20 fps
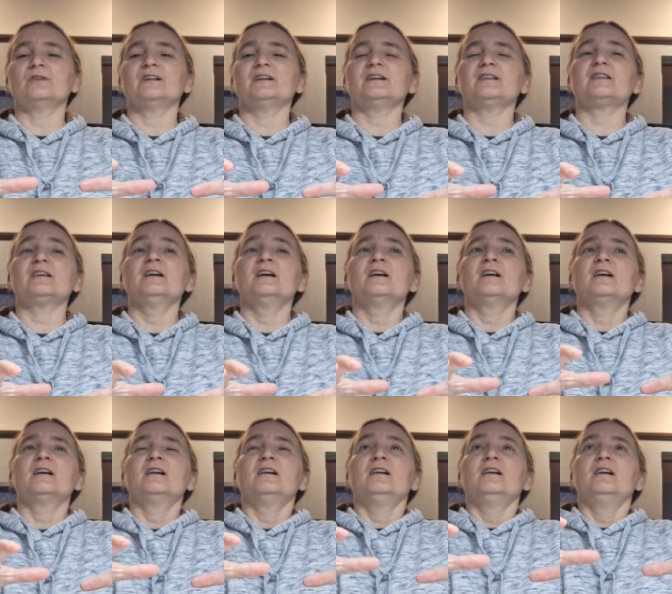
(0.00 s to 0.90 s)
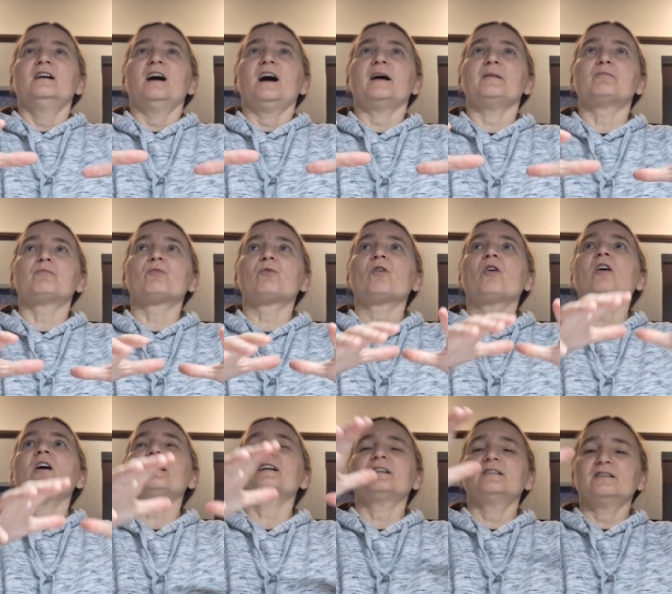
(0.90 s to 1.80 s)
with a
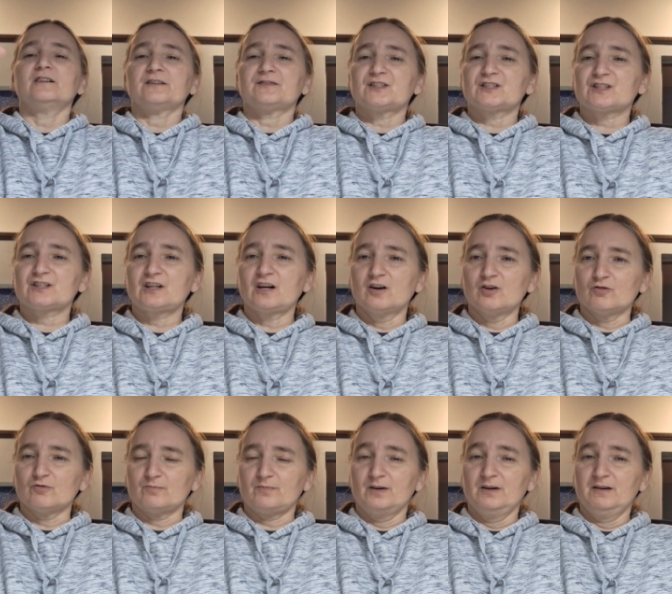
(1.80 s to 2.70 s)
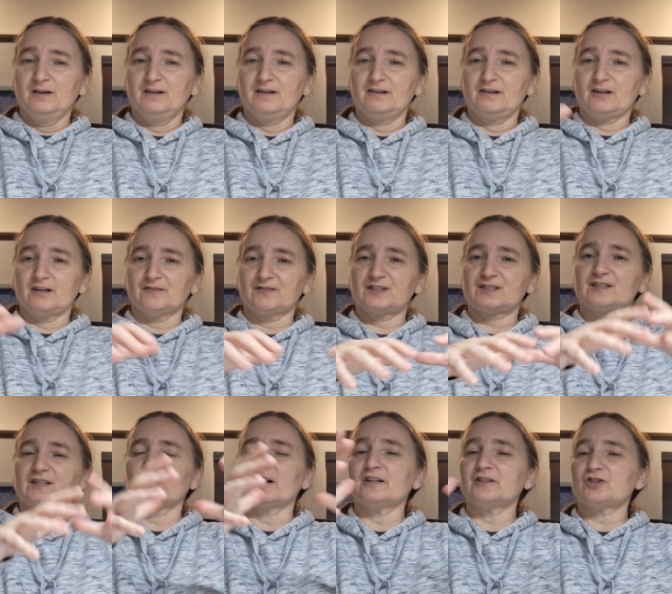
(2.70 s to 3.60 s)
broad enough scope of
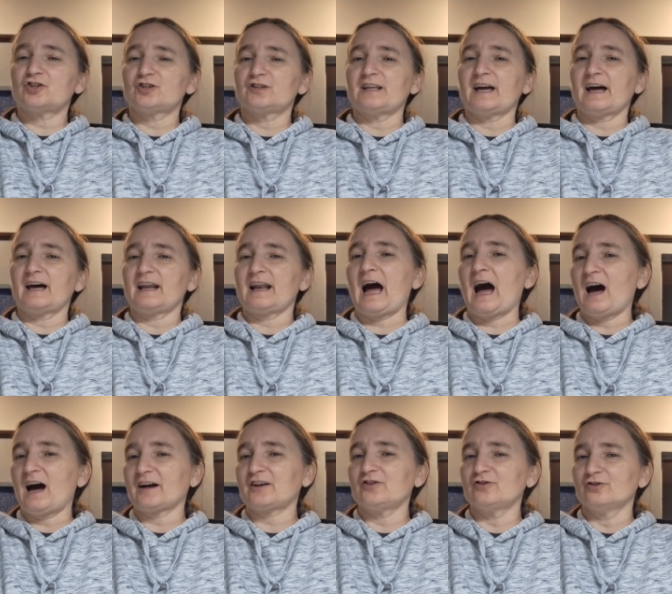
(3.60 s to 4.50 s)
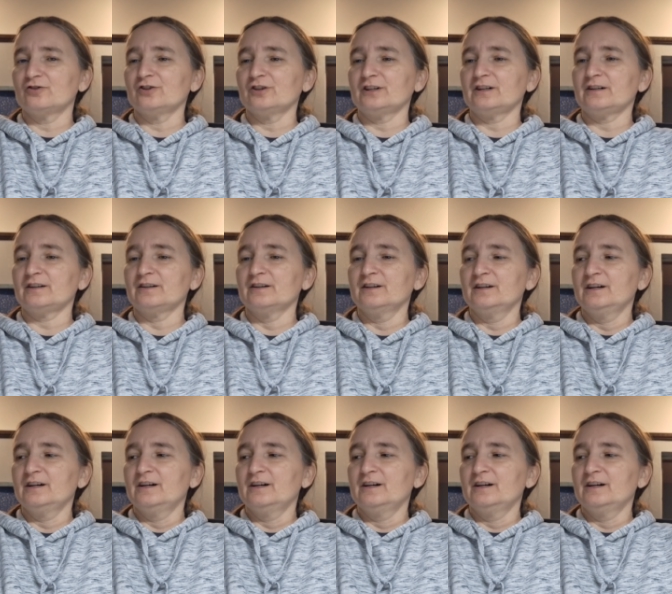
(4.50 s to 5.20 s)
such that i could